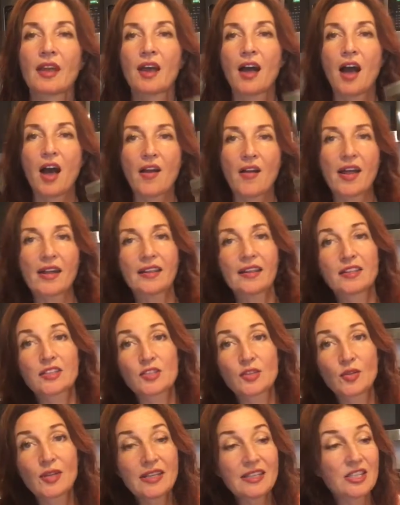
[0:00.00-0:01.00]
All right,
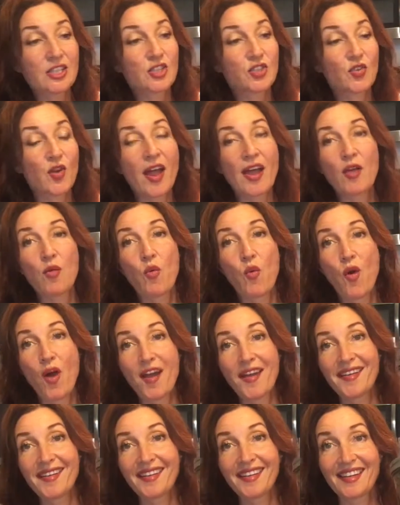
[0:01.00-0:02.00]
so let's try
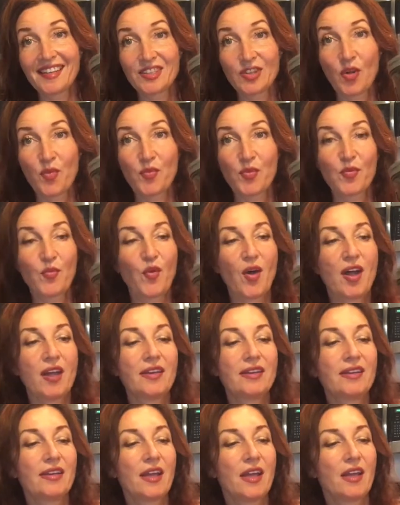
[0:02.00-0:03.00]
one. Let's open
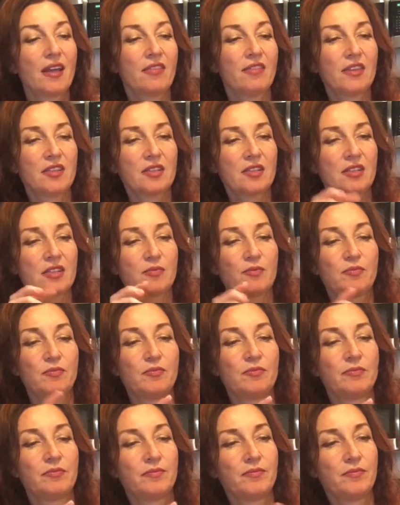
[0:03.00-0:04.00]
one. This is
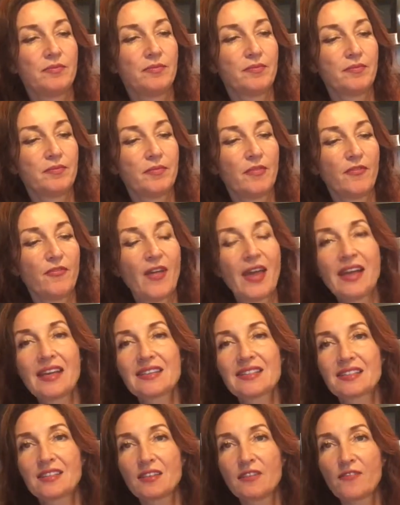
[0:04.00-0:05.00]

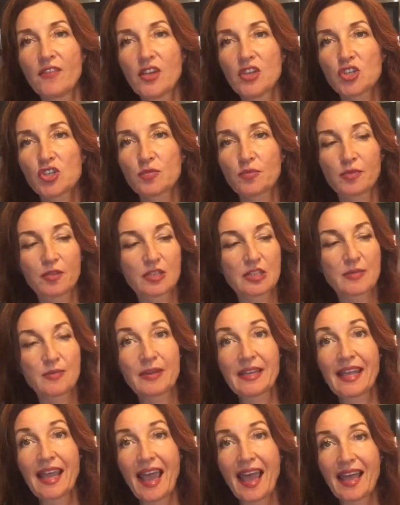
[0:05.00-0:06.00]
venison, vegetables,
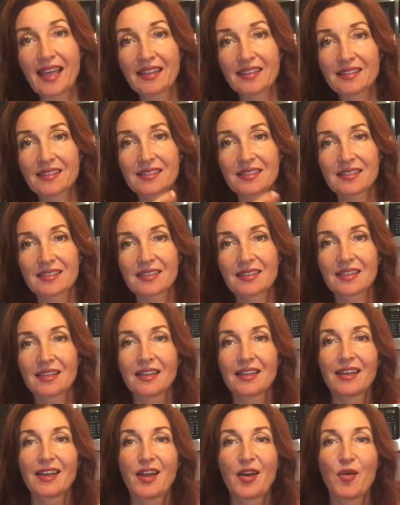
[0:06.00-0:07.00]
pecans.
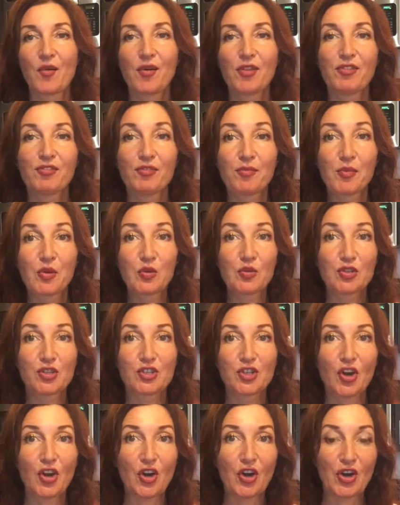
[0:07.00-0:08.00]
One of them good
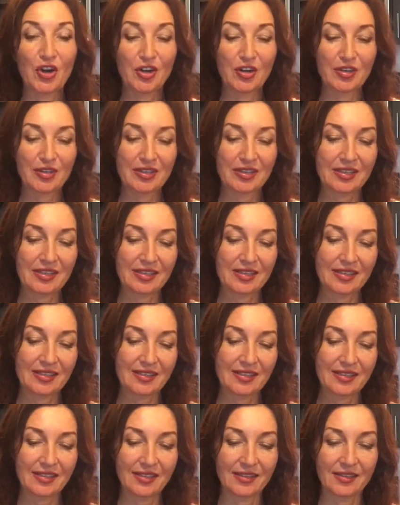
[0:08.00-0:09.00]

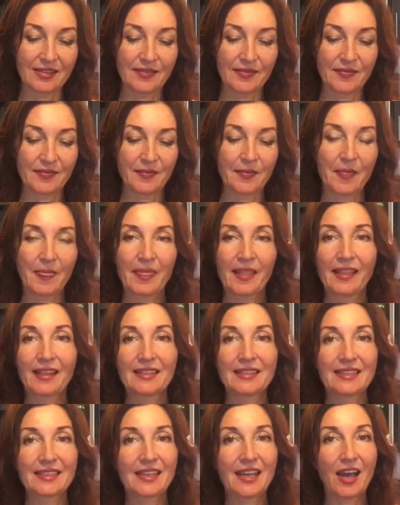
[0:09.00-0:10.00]
jars.
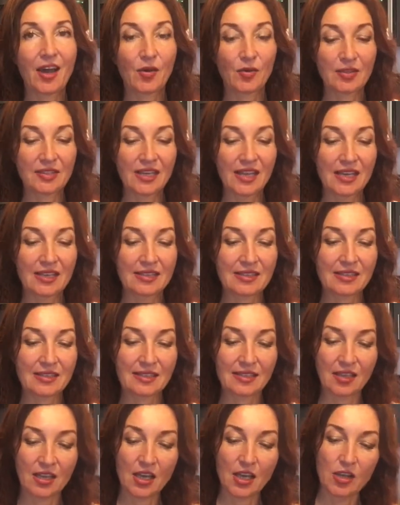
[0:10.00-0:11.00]
Let's see how it
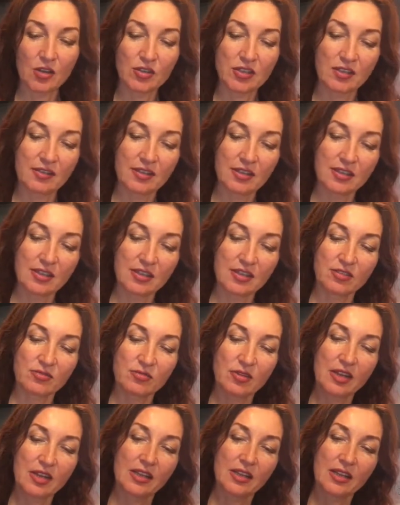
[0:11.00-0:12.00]
tastes. You see, this is
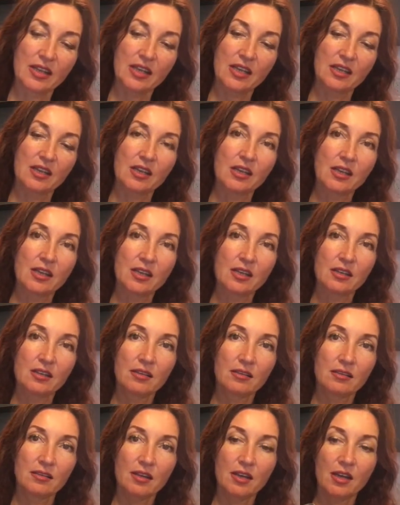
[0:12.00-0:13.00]
really
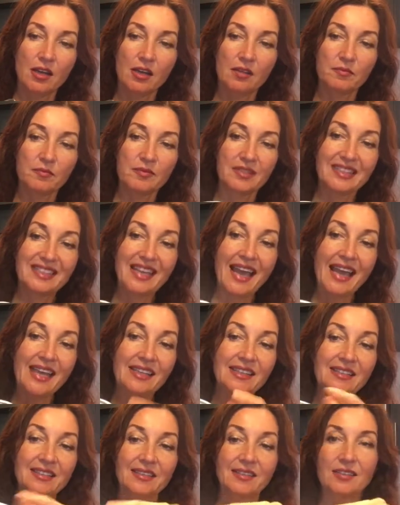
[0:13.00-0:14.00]

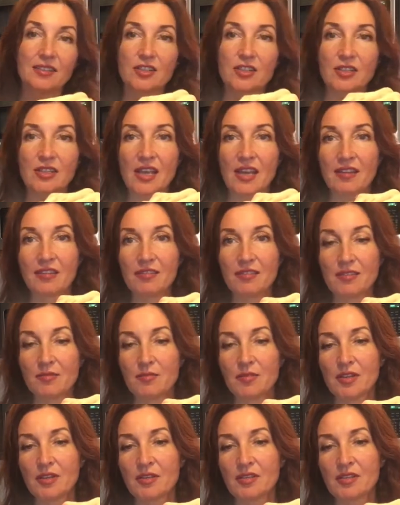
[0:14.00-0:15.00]
tight together
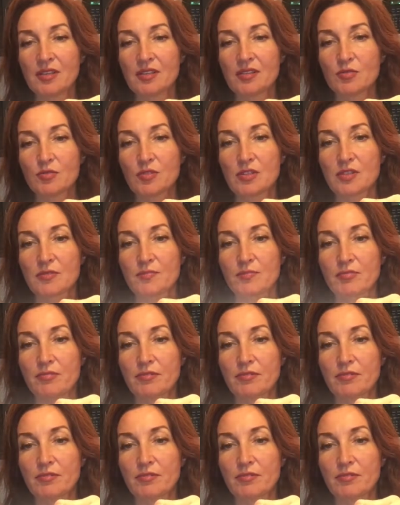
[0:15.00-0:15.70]
because it was